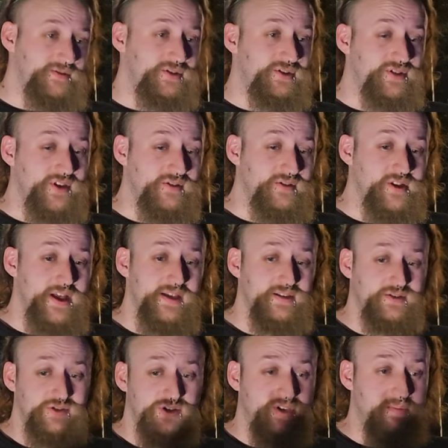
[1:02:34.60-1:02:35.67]
she
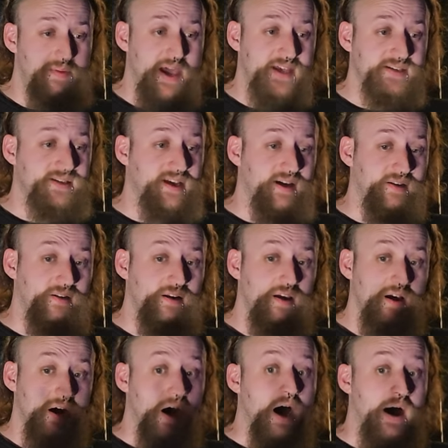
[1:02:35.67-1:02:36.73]
socialized, she passed out.
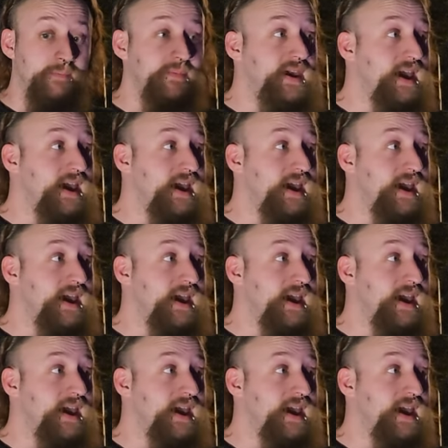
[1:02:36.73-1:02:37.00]
I'm